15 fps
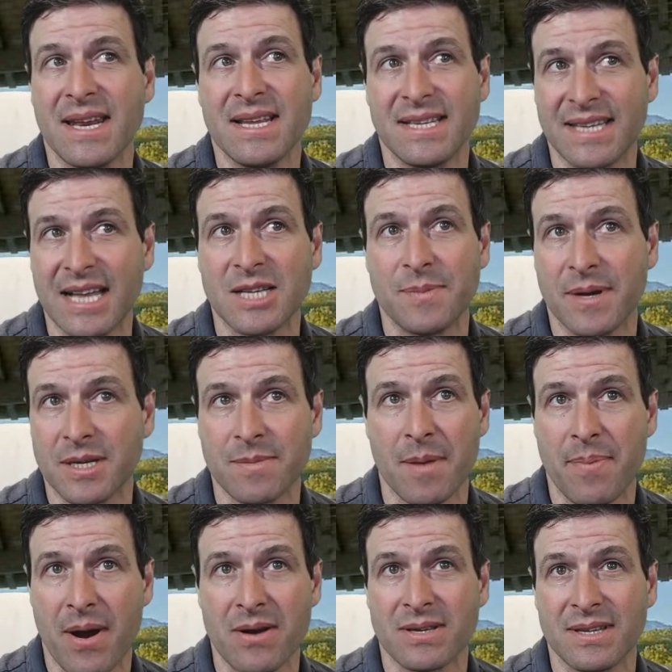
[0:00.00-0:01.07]
sense because my
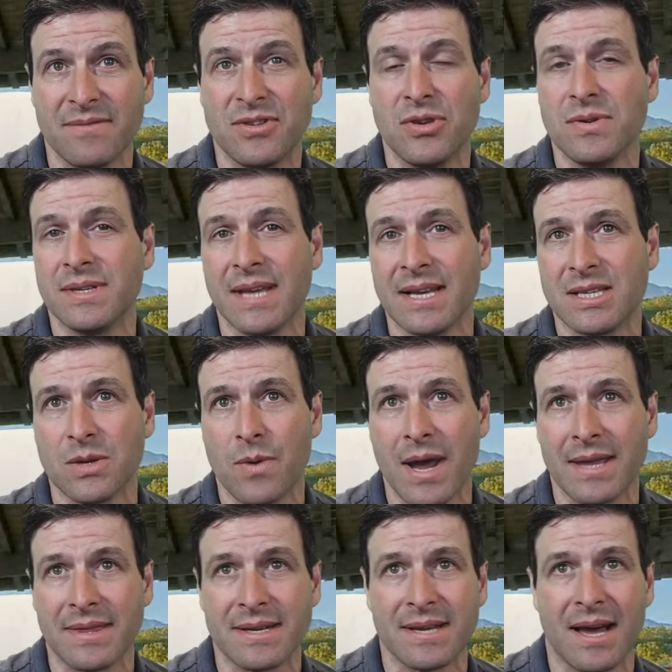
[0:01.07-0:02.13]
parents lived 2 states away
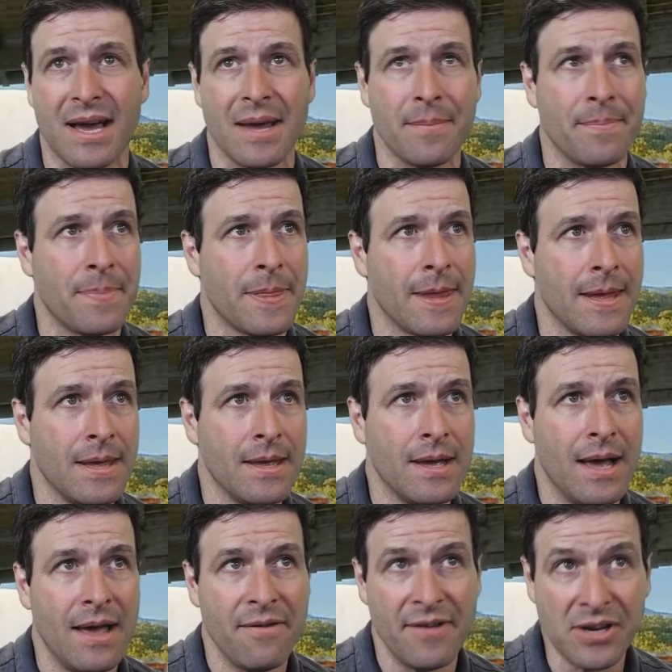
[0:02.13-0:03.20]
at the time.
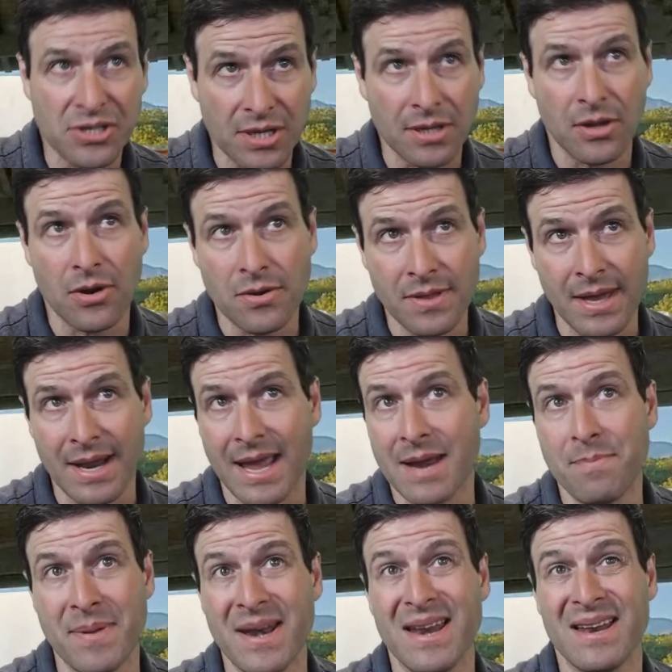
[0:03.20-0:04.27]
I eventually learned that I
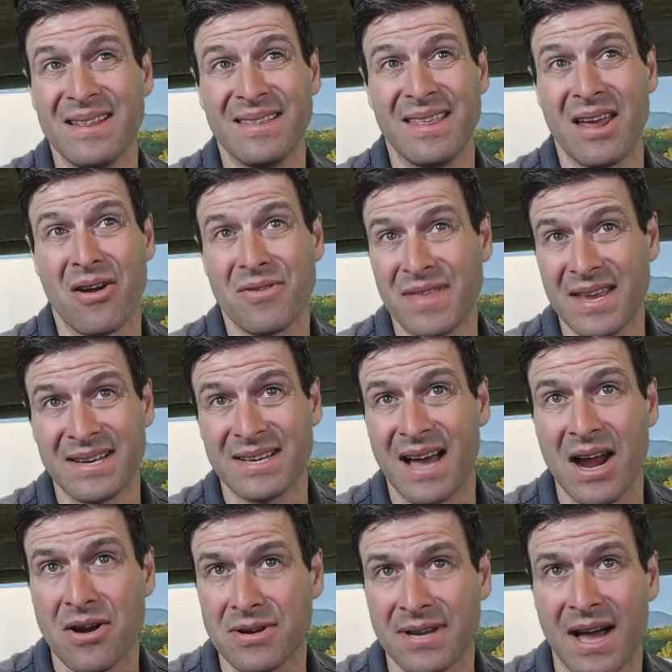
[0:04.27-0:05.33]
had been there the
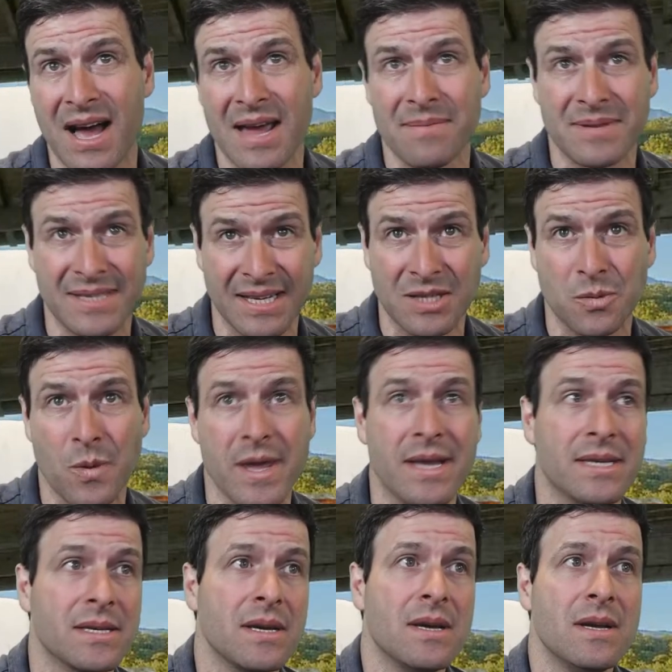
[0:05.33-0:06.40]
entire time, 6
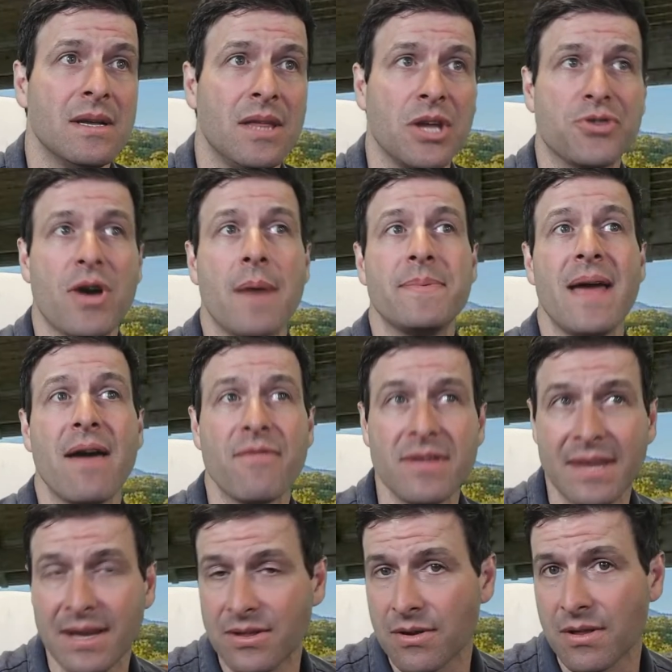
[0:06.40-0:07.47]
weeks. They dropped
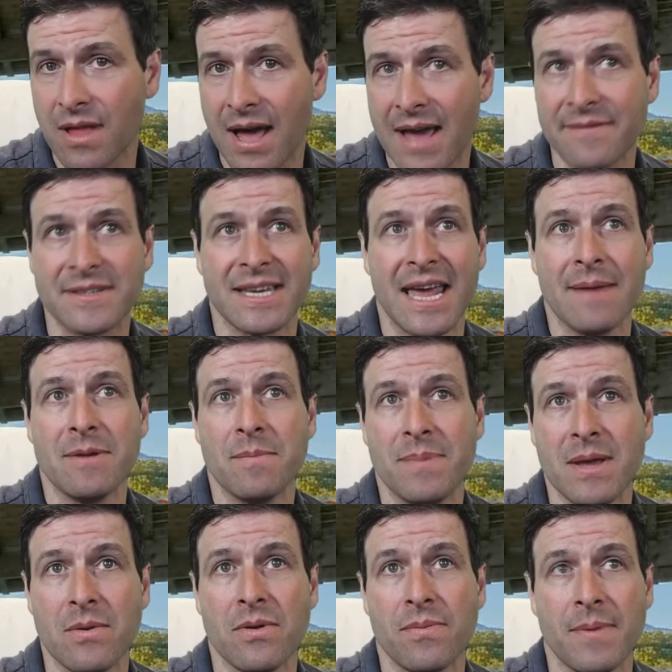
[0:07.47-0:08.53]
everything in their lives, came to
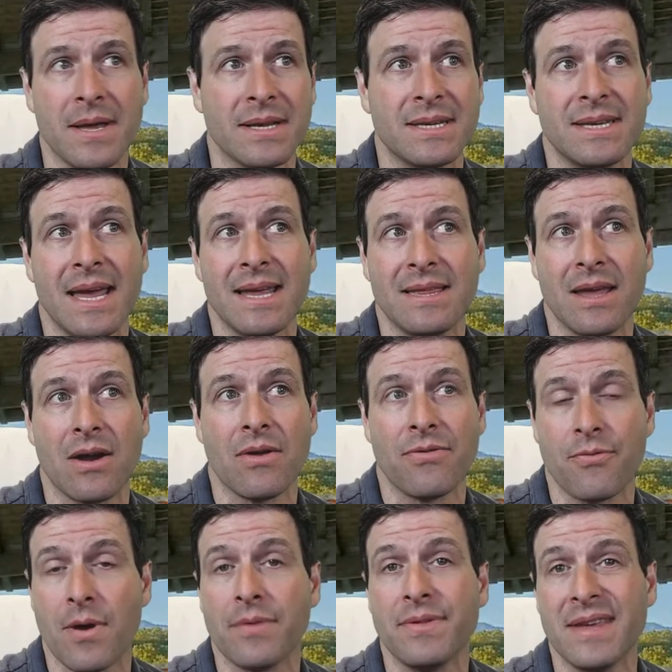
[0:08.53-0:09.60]
be with me, and stayed there
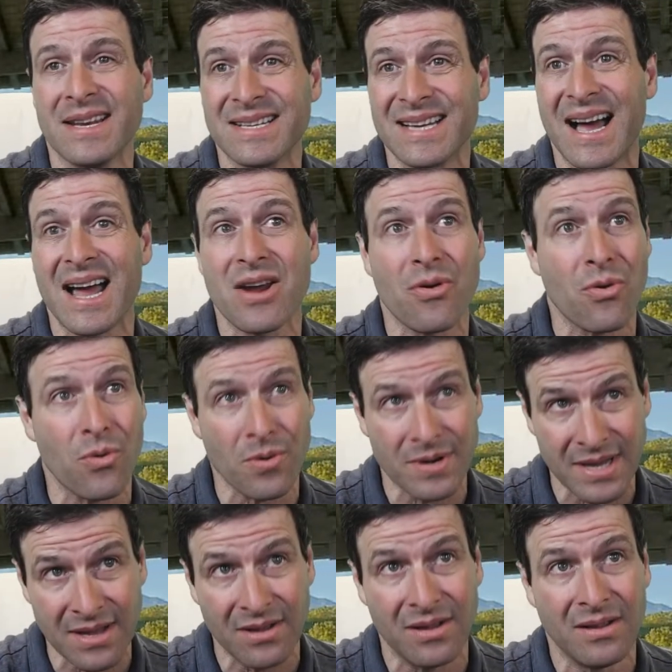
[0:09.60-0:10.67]
throughout the entire
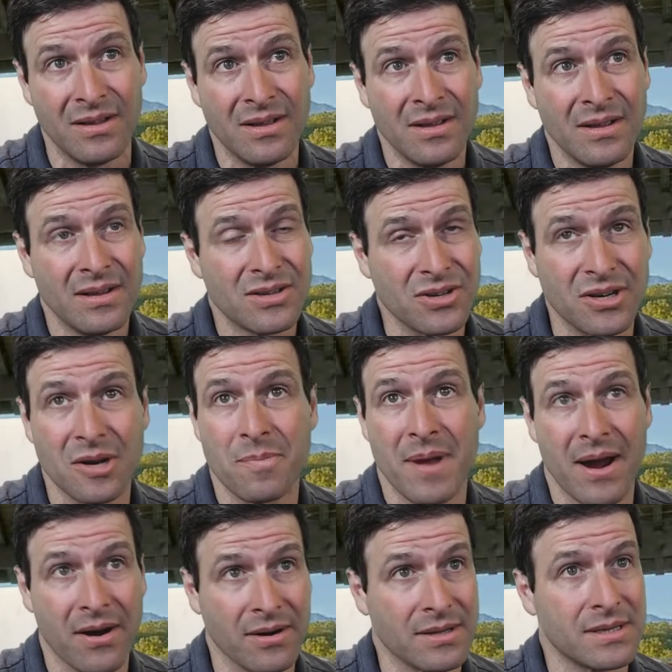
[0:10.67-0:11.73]
ordeal. Those are good
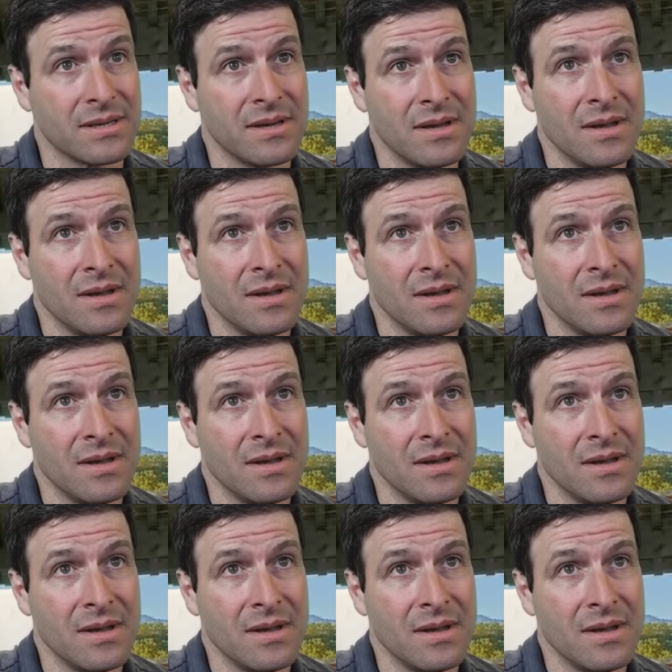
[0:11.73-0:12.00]
parents.